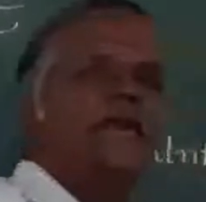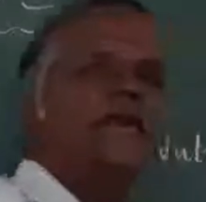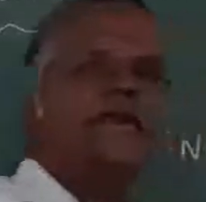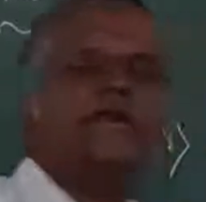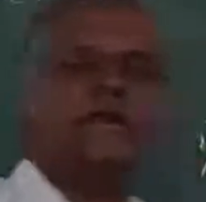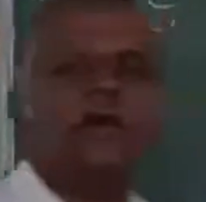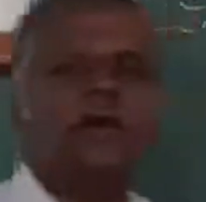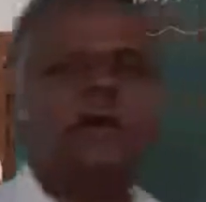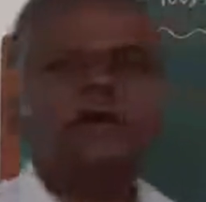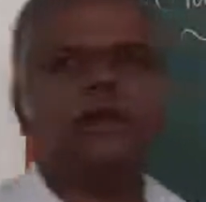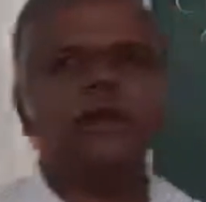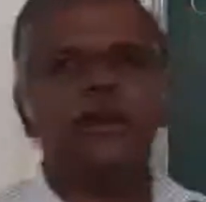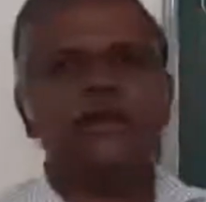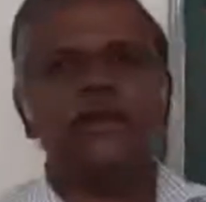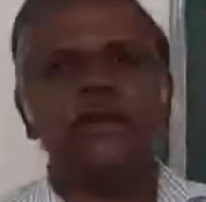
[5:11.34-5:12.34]
it is the
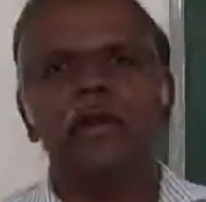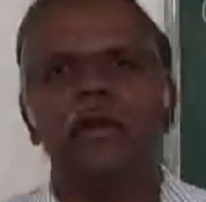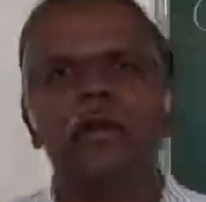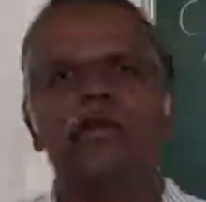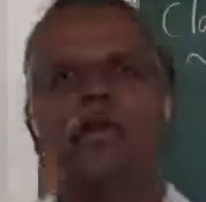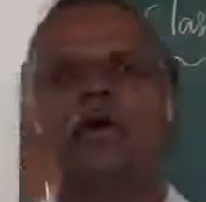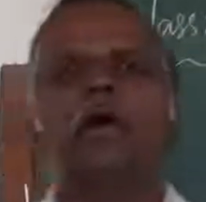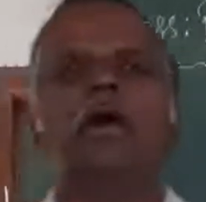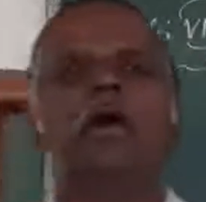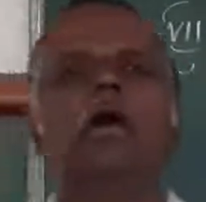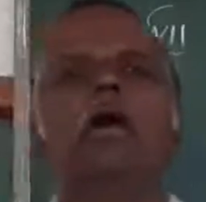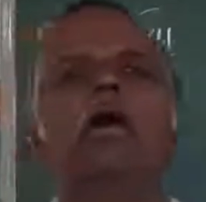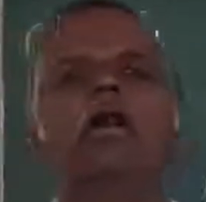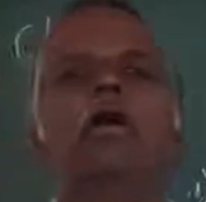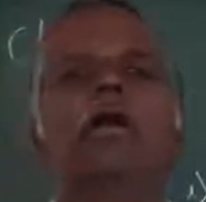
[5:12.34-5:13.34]
combination of
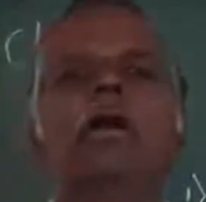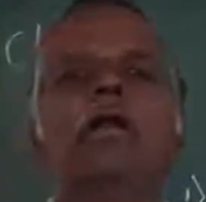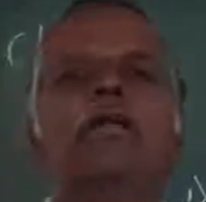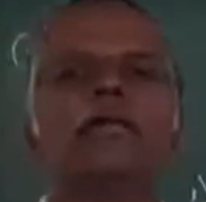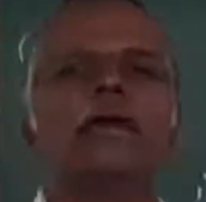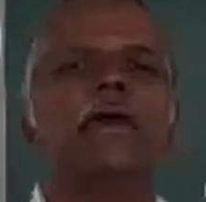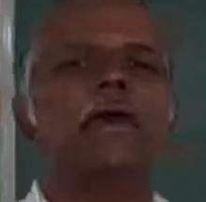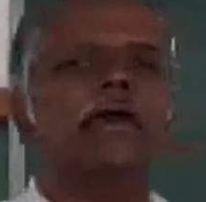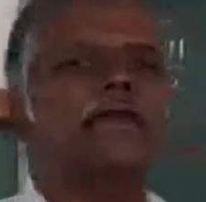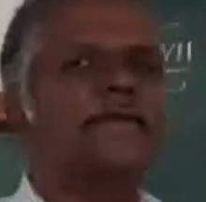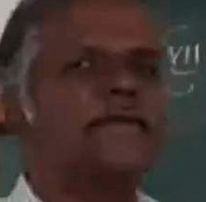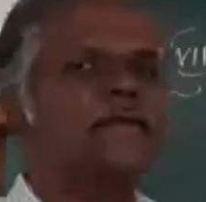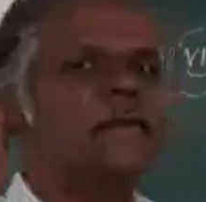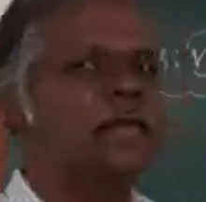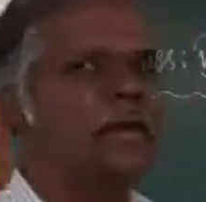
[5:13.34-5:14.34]
alga and fungus.
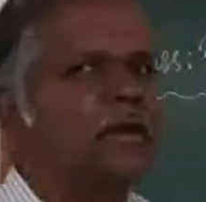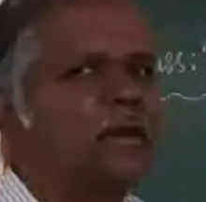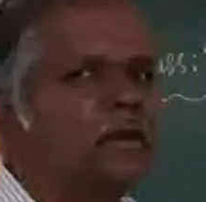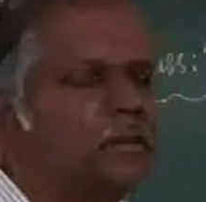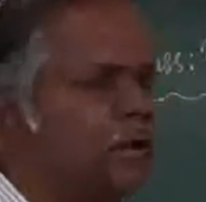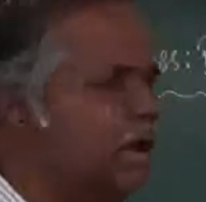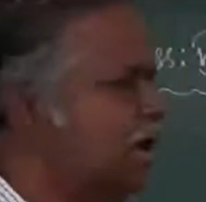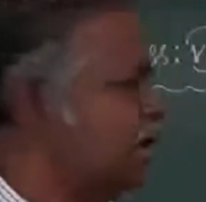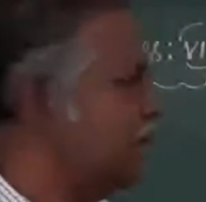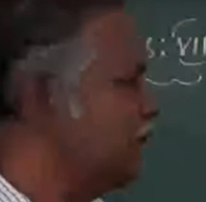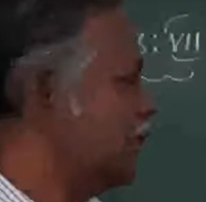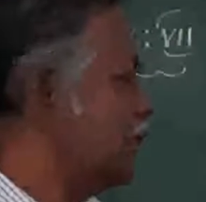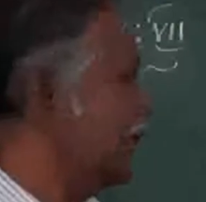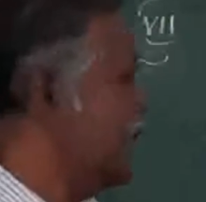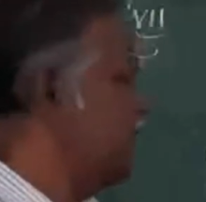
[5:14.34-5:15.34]
Fungus
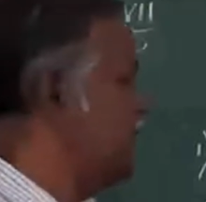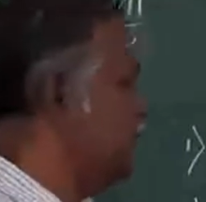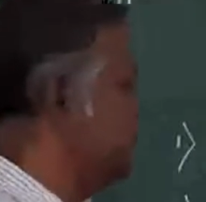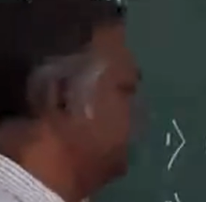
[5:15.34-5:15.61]
provide